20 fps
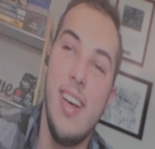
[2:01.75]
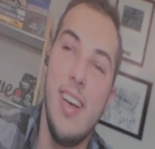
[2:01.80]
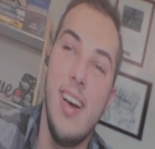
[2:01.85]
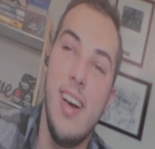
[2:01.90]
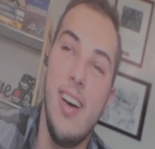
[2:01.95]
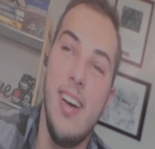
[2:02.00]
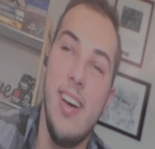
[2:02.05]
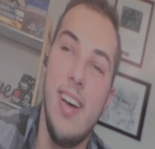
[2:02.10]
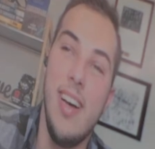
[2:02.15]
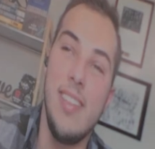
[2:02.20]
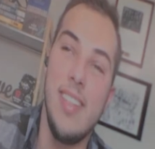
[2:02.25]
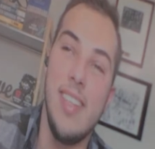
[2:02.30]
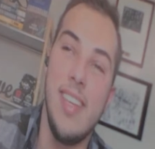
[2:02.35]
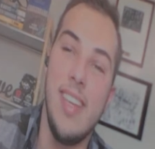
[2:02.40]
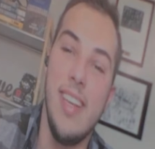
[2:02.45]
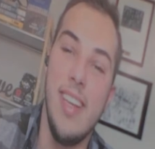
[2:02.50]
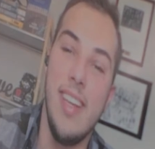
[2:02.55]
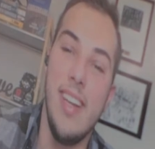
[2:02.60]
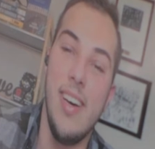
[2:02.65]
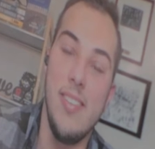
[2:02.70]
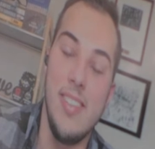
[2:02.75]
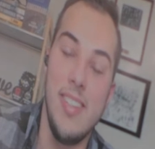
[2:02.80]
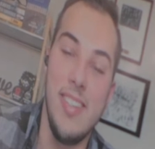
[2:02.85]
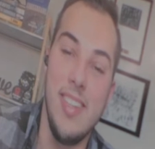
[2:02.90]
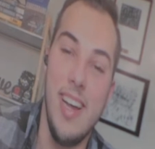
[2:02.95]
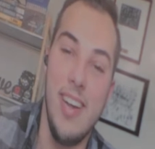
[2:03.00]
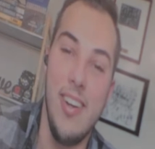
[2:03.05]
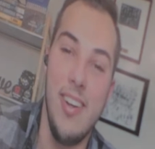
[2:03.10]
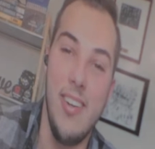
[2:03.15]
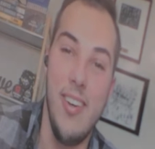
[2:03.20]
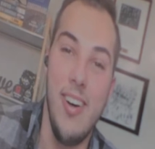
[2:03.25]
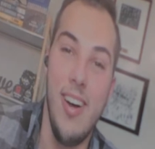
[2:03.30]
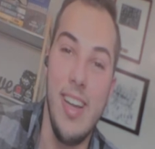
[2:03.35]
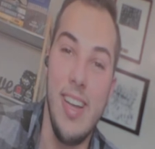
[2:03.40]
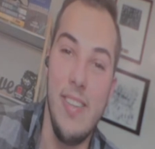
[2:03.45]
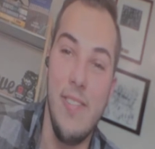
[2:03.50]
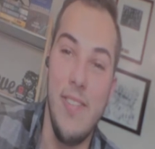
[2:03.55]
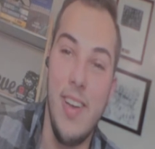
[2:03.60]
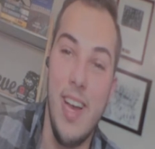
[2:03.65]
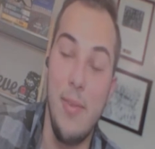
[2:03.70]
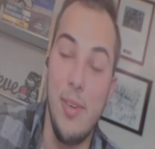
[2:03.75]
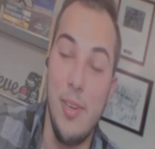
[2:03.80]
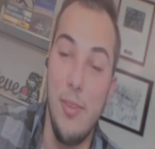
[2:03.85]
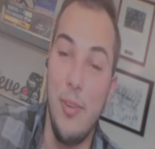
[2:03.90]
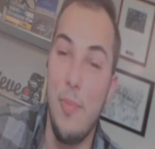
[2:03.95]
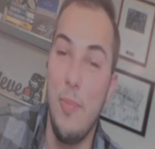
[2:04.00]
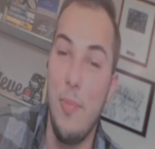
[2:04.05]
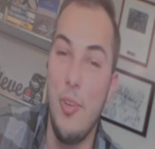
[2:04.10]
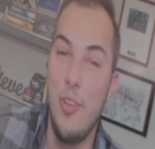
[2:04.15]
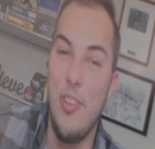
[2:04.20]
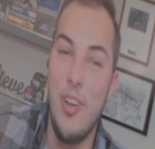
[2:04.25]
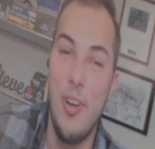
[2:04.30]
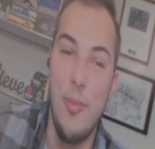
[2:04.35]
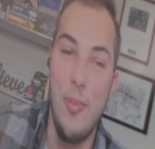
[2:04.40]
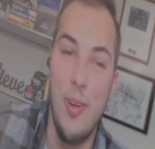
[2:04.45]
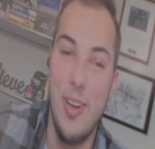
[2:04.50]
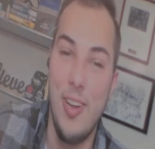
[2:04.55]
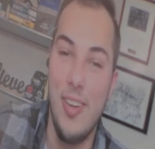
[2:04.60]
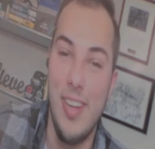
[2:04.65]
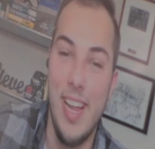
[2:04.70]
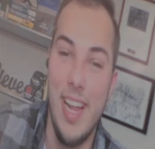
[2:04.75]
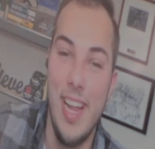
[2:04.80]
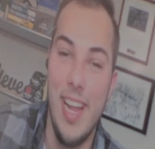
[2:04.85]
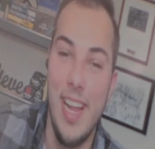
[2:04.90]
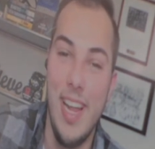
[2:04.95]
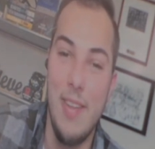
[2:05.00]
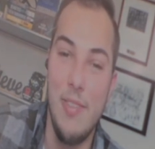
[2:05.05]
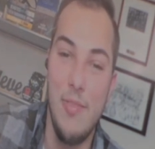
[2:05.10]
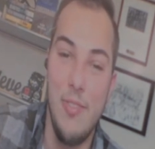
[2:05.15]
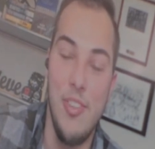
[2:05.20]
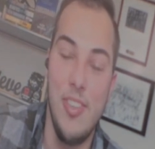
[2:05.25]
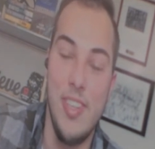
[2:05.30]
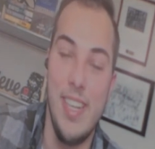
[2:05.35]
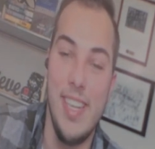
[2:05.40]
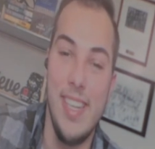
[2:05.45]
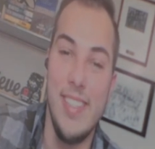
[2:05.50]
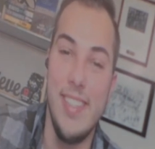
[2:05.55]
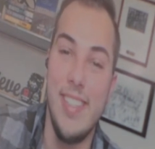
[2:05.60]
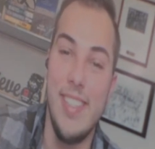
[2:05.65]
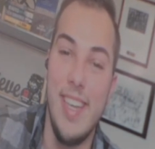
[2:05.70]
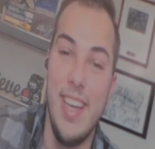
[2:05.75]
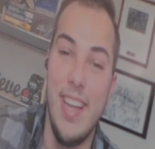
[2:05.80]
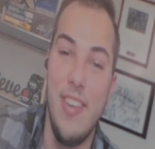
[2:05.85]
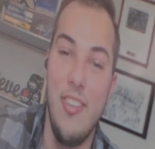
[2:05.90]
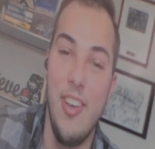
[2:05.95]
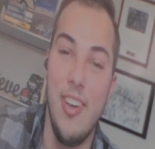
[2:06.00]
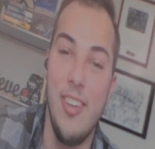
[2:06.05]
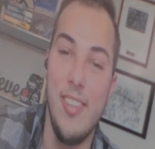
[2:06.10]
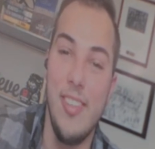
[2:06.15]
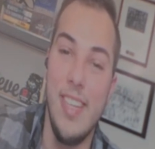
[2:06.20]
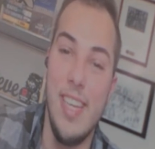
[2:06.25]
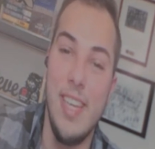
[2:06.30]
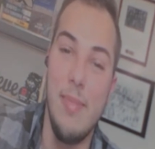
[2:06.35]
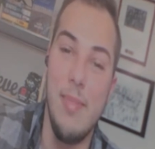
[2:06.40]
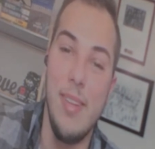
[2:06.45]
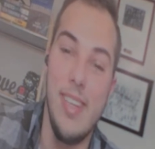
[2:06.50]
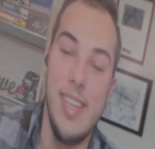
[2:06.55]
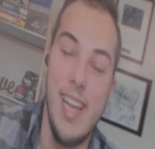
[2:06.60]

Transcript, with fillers: uh, as a kid, I was a diehard hockey fan. We go to Moose Jaw Warrior games, which is like a CHL team in